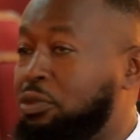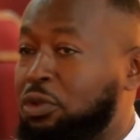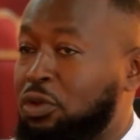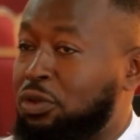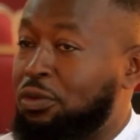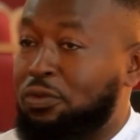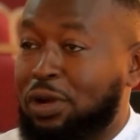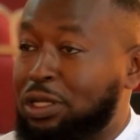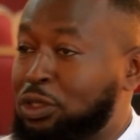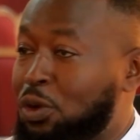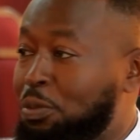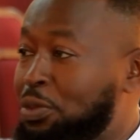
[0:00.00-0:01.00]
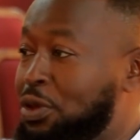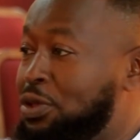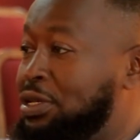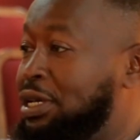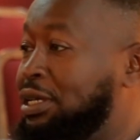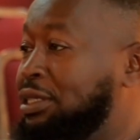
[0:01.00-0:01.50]
using friends'
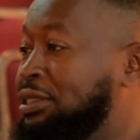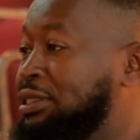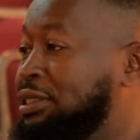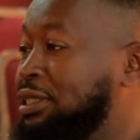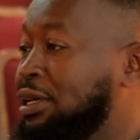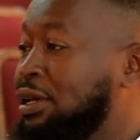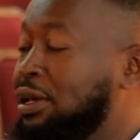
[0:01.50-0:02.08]
computers.